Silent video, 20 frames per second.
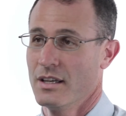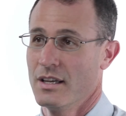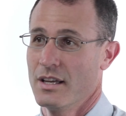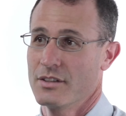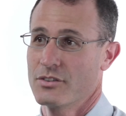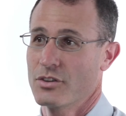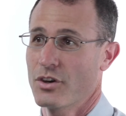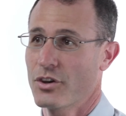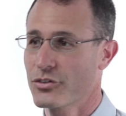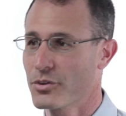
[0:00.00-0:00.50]

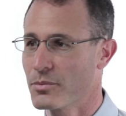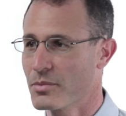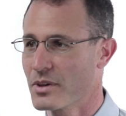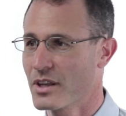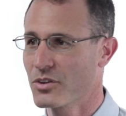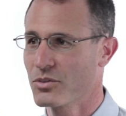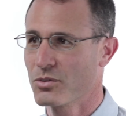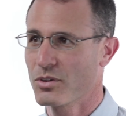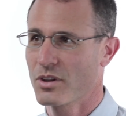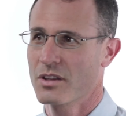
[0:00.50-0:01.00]
It's also
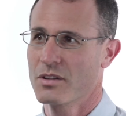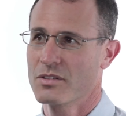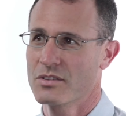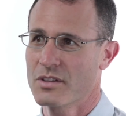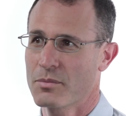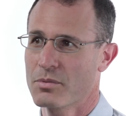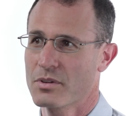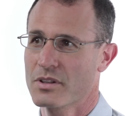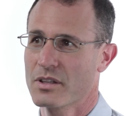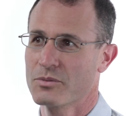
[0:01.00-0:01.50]
because
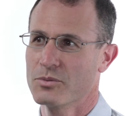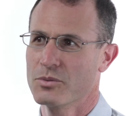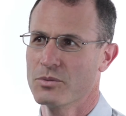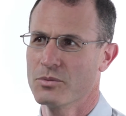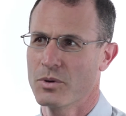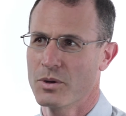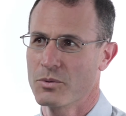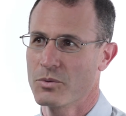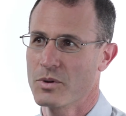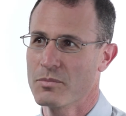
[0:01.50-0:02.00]
typically
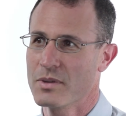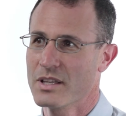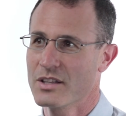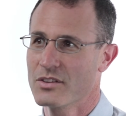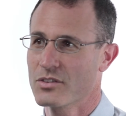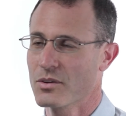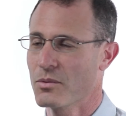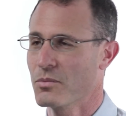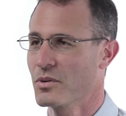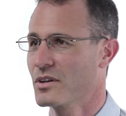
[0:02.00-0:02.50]
when we meet
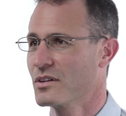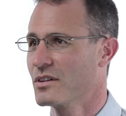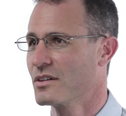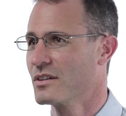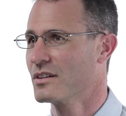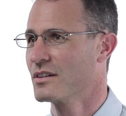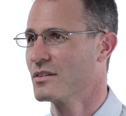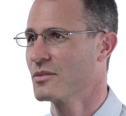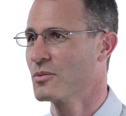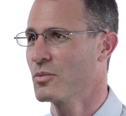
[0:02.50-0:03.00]
someone,
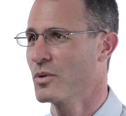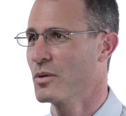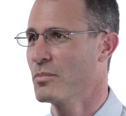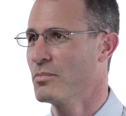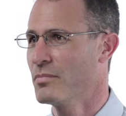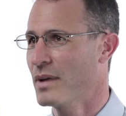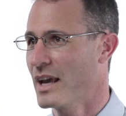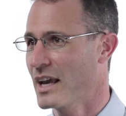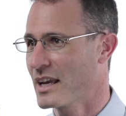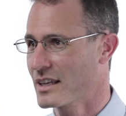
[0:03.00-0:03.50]
we're
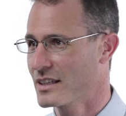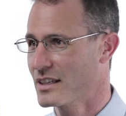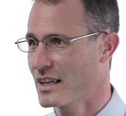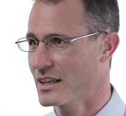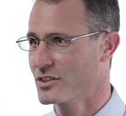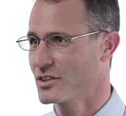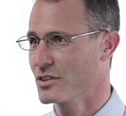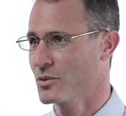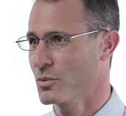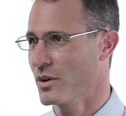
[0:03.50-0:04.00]
paying
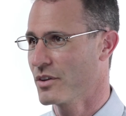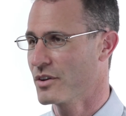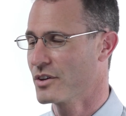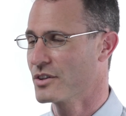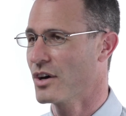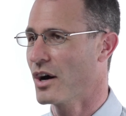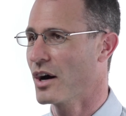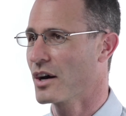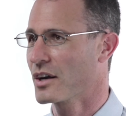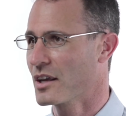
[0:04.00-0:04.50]
attention to what they're
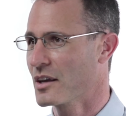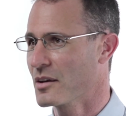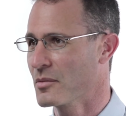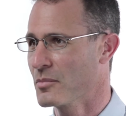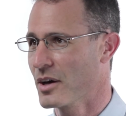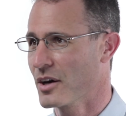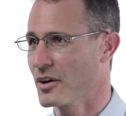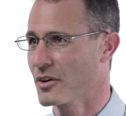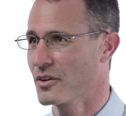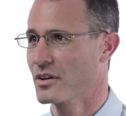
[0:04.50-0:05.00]
talking
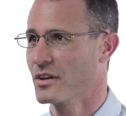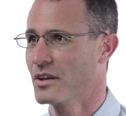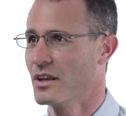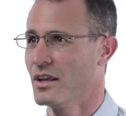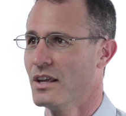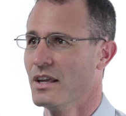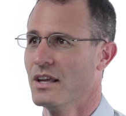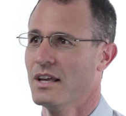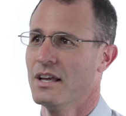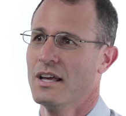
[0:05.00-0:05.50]
about,
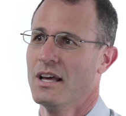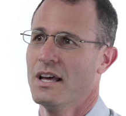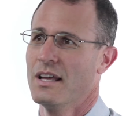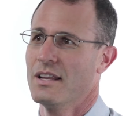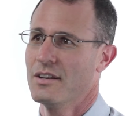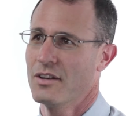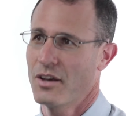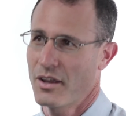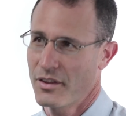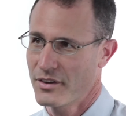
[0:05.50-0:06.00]

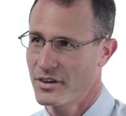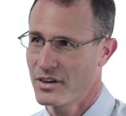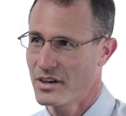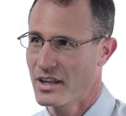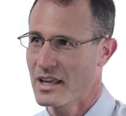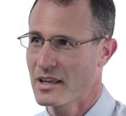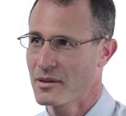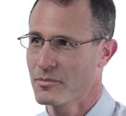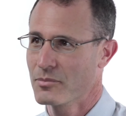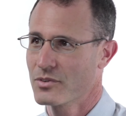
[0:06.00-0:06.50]
not their
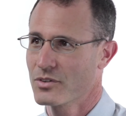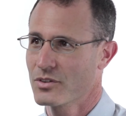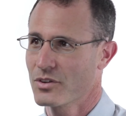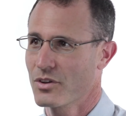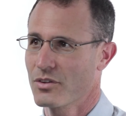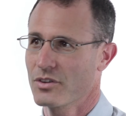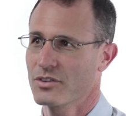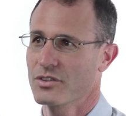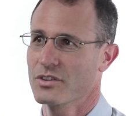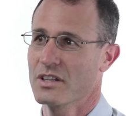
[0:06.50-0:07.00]
name. So
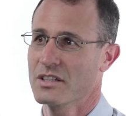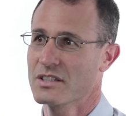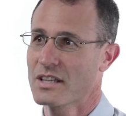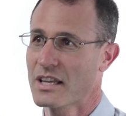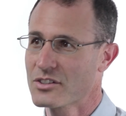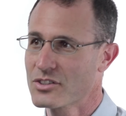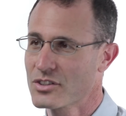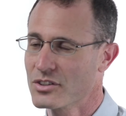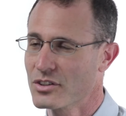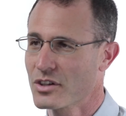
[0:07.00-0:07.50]
there's an
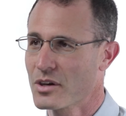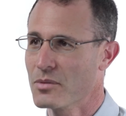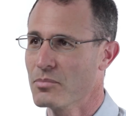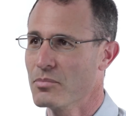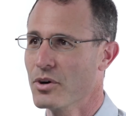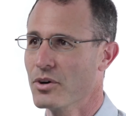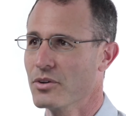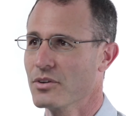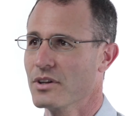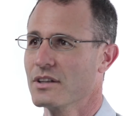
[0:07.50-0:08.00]
attentional
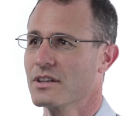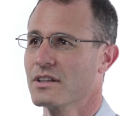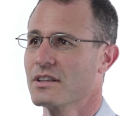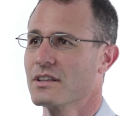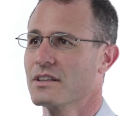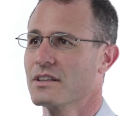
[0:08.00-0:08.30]
component.